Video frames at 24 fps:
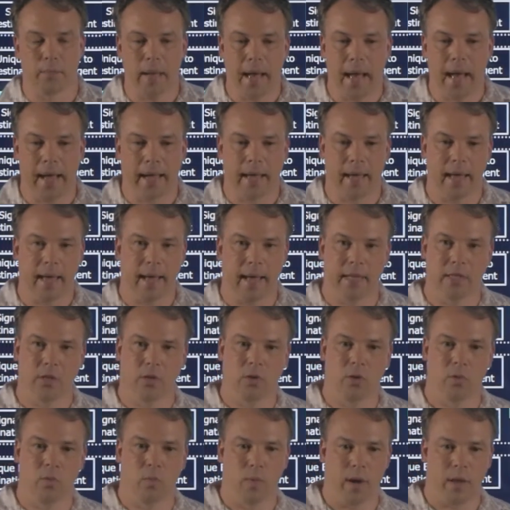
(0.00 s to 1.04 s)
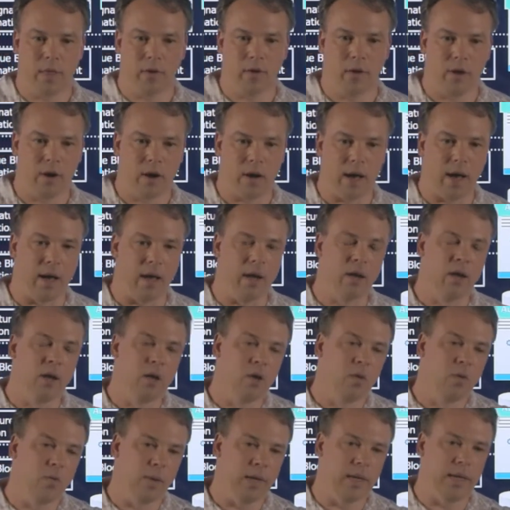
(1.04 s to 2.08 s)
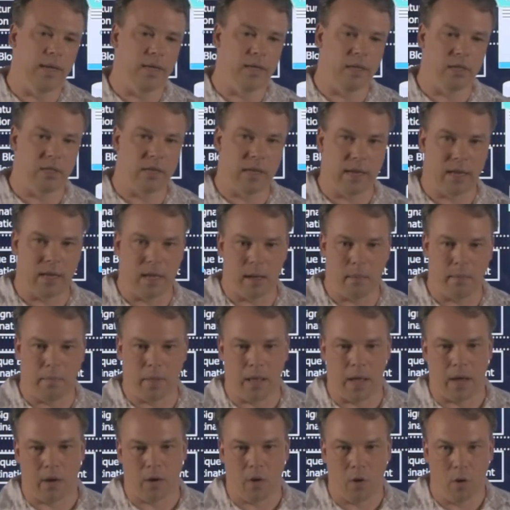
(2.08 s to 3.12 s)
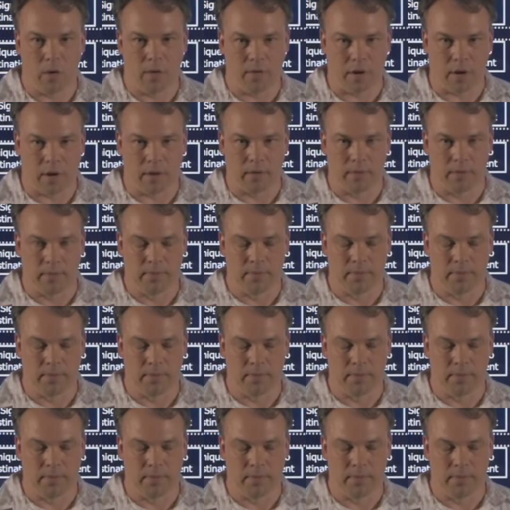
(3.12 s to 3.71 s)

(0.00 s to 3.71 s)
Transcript: back as to whether or not we need to send that block over.